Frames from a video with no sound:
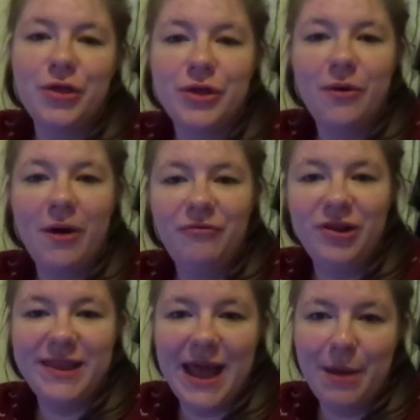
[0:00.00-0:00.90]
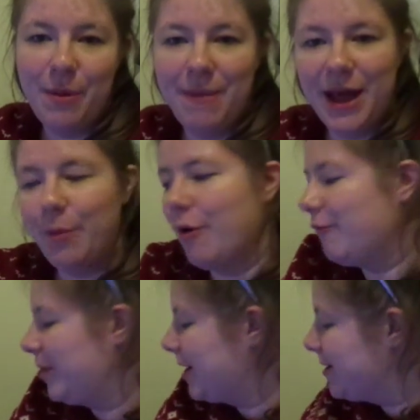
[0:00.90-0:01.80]
So I've just taken my makeup off
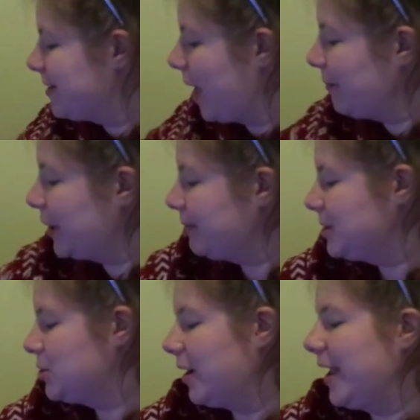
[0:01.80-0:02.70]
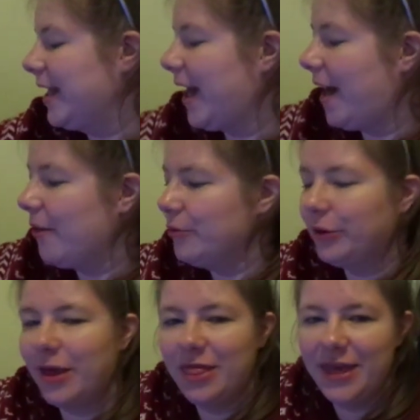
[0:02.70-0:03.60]
because I'm going to be trying out
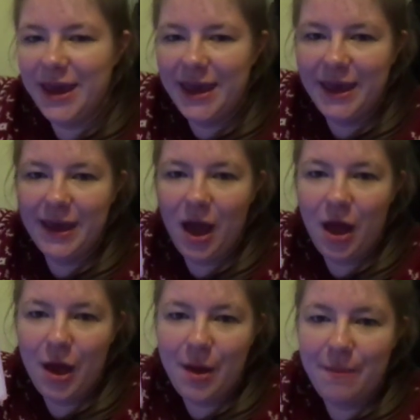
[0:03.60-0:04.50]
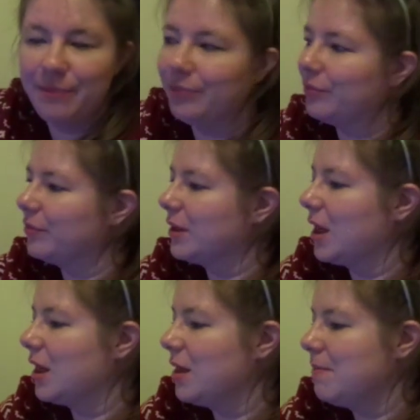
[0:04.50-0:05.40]
the
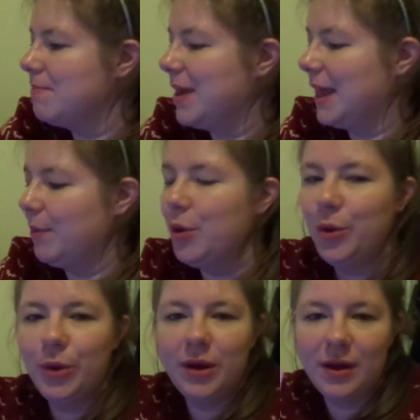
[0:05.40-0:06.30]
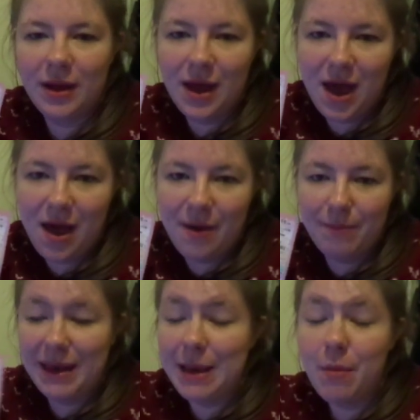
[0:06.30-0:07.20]
Piggy
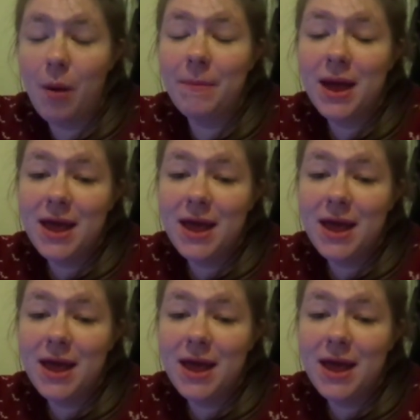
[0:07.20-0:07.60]
Mom